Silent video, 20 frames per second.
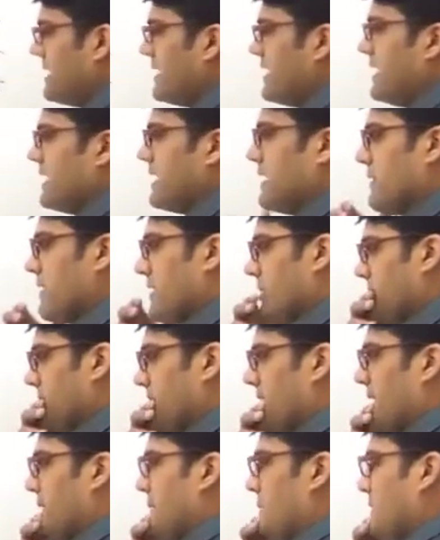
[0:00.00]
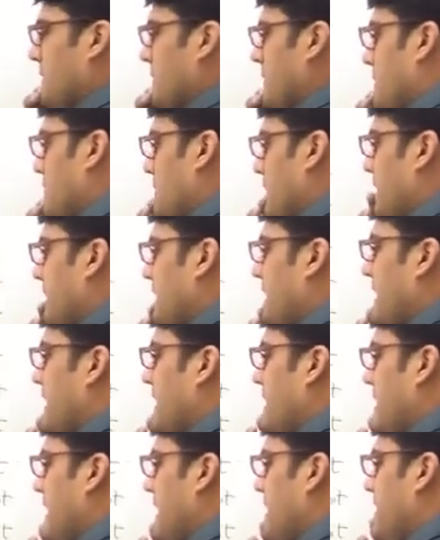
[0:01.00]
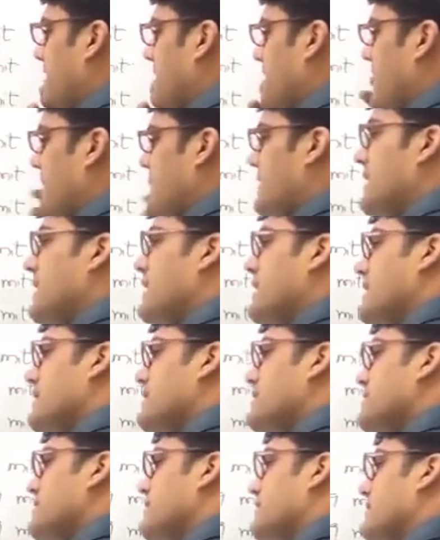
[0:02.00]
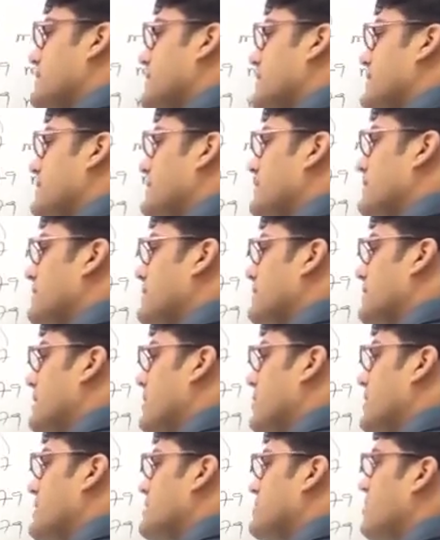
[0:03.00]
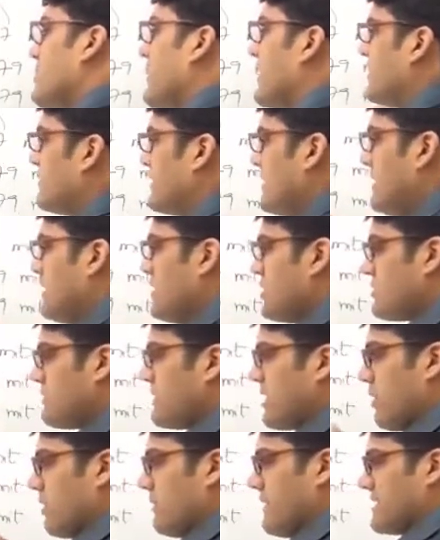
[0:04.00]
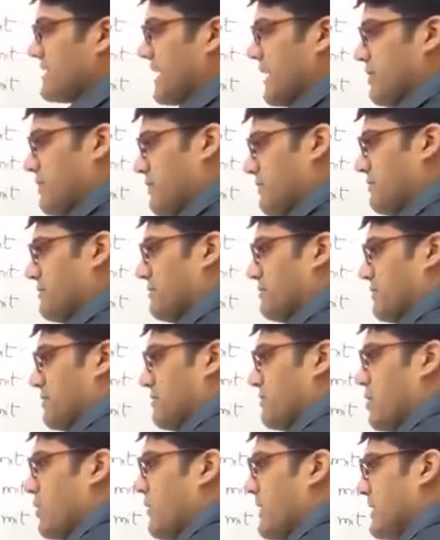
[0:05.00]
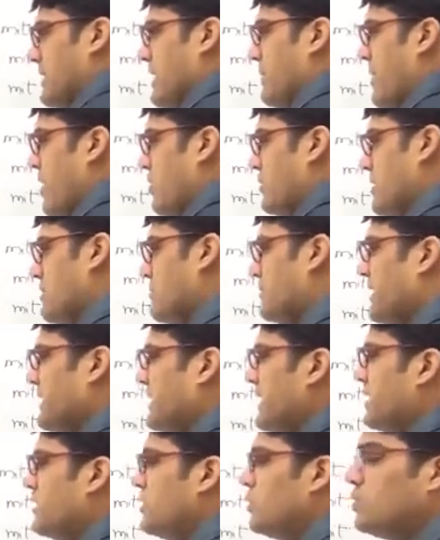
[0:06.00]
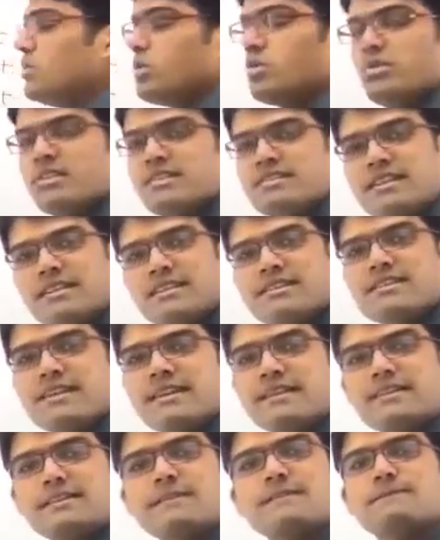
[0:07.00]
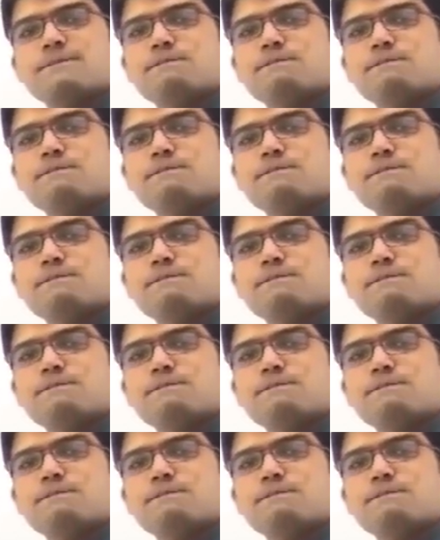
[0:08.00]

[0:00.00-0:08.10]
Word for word: and then 18. Are able to follow? 28, 8, 28 and this. This is how it is moving. So we are always kind of moving them out and bringing two new things at the center.